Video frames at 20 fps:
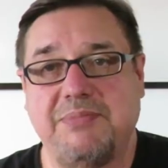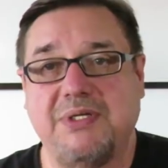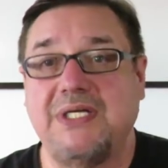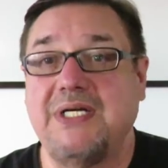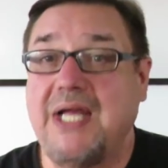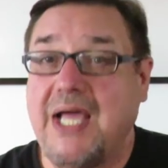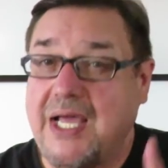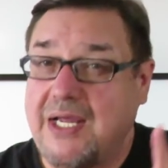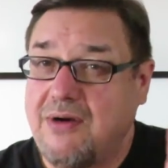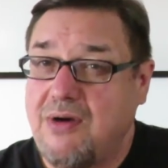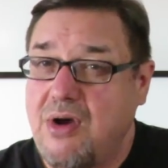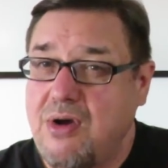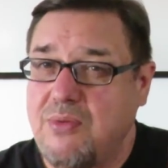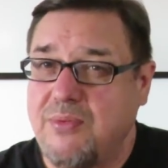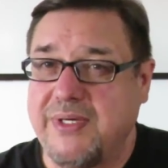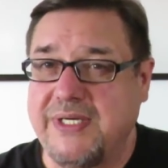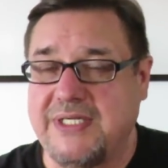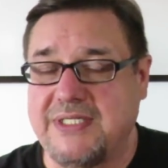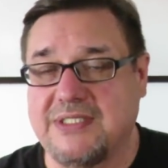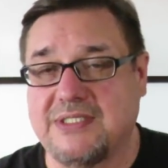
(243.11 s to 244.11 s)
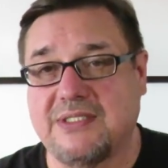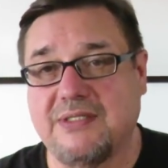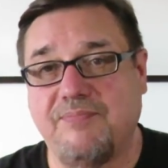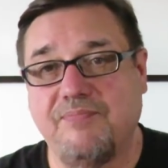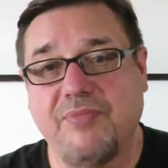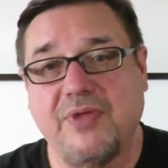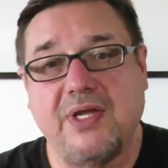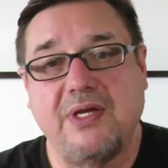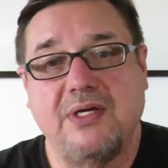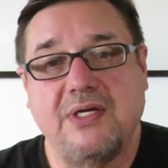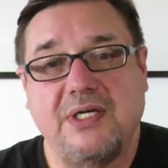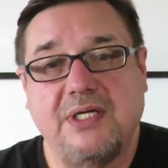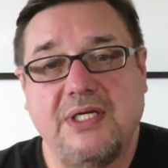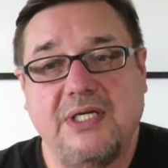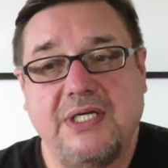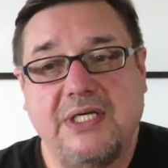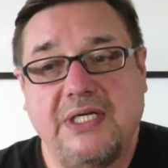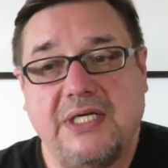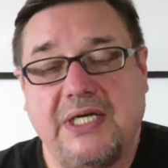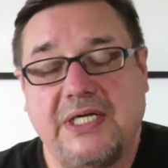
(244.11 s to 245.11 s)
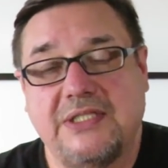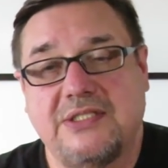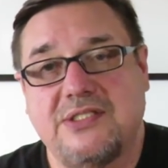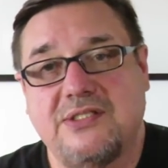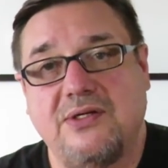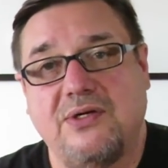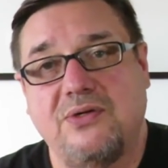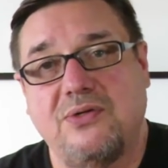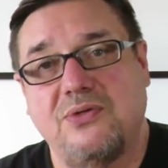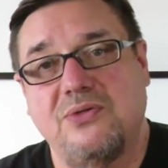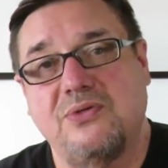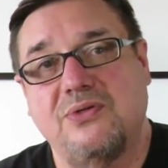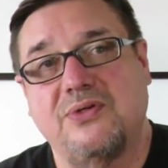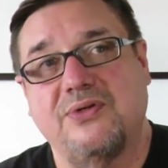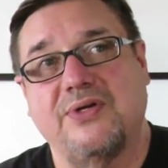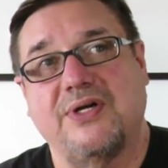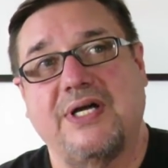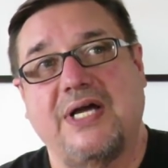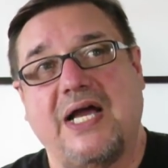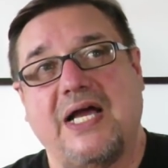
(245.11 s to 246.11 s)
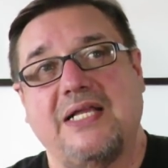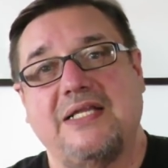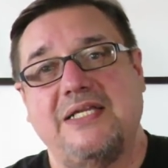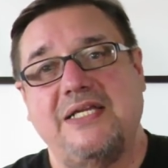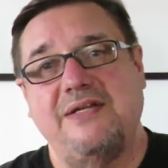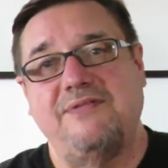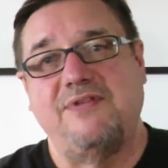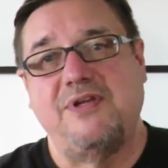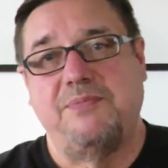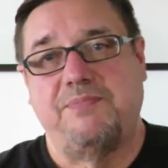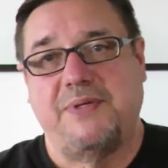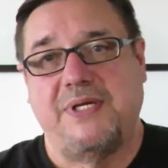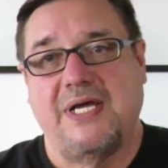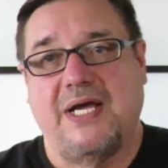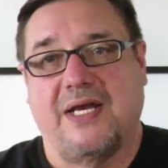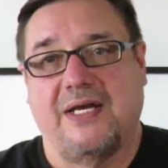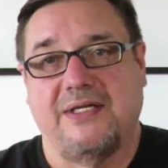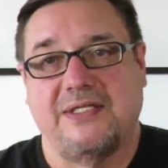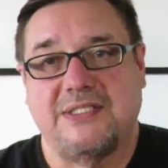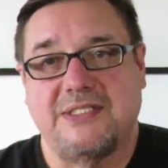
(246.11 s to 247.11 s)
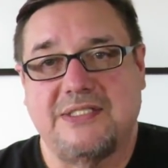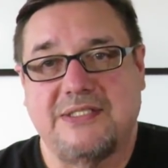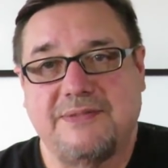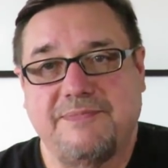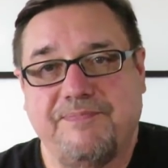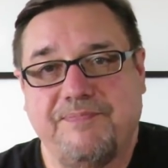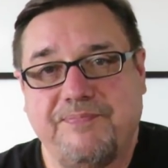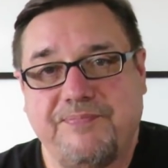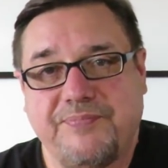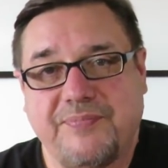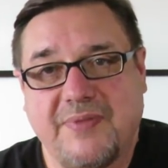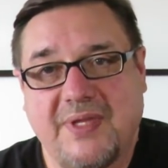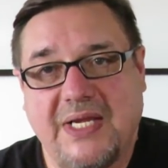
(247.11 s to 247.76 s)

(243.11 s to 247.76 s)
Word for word: but not always. And so I leave Ipiales